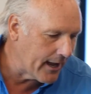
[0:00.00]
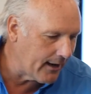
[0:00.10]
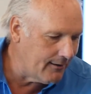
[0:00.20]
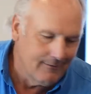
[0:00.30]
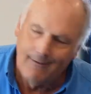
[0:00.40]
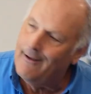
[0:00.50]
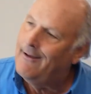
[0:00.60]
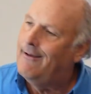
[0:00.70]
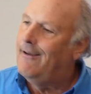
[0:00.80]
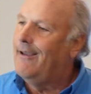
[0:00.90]
at it.
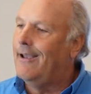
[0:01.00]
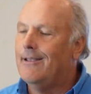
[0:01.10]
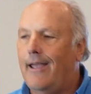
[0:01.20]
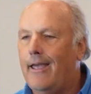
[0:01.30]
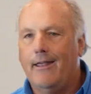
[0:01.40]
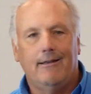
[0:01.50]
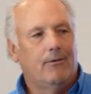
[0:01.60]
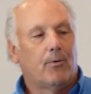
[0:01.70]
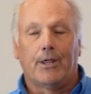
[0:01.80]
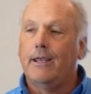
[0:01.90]
And
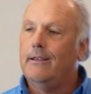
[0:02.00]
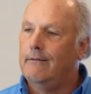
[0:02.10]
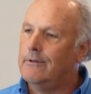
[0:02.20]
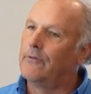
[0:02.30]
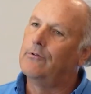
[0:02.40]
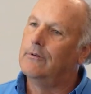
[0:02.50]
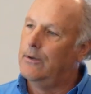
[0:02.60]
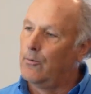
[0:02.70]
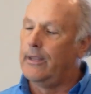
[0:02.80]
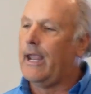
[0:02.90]
it really
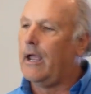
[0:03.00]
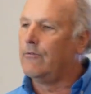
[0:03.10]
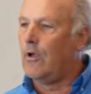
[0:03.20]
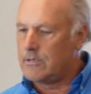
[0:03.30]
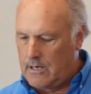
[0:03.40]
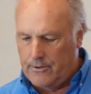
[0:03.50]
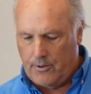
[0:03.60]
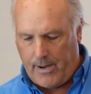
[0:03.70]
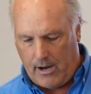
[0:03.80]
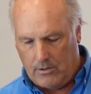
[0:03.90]
has lost
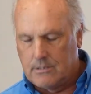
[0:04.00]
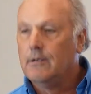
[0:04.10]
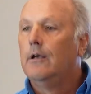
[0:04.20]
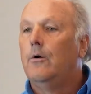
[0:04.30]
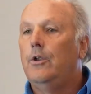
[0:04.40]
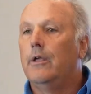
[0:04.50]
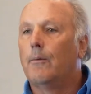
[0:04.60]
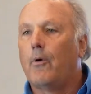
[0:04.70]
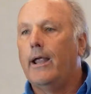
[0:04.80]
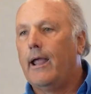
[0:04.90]
100 pounds. When you get
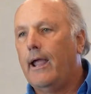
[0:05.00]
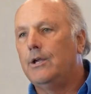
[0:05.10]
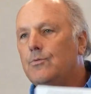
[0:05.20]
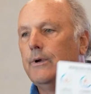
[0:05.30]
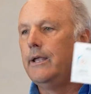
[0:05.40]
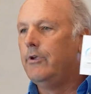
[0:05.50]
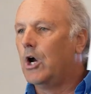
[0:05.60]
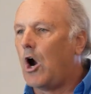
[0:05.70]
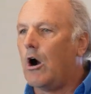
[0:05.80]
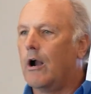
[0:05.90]
a brain gauge, we give you
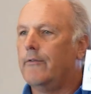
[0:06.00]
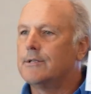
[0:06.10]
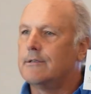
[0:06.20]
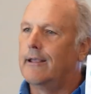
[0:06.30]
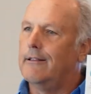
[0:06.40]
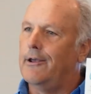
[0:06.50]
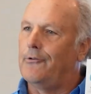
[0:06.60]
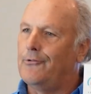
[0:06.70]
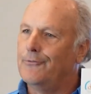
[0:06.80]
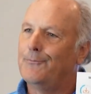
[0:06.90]
a card just like
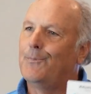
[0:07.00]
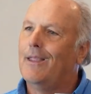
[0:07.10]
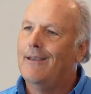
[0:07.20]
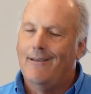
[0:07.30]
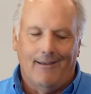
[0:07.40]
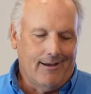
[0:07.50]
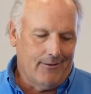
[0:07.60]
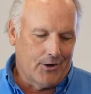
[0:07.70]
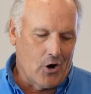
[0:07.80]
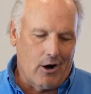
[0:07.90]
this.
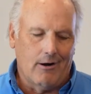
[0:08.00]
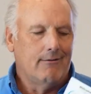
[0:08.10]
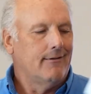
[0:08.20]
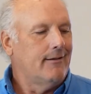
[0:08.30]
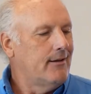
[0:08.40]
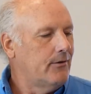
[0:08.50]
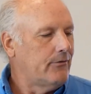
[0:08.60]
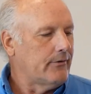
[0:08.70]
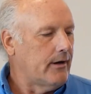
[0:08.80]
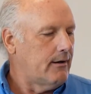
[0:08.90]
And the card
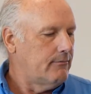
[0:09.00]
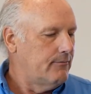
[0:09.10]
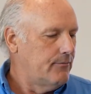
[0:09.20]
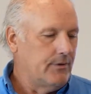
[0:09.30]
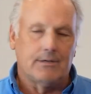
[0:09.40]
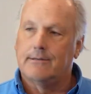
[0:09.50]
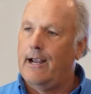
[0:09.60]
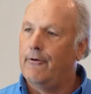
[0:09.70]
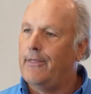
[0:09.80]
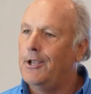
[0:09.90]
is, this is
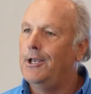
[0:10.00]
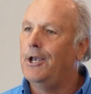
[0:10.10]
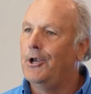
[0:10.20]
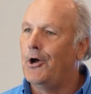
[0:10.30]
everything you need to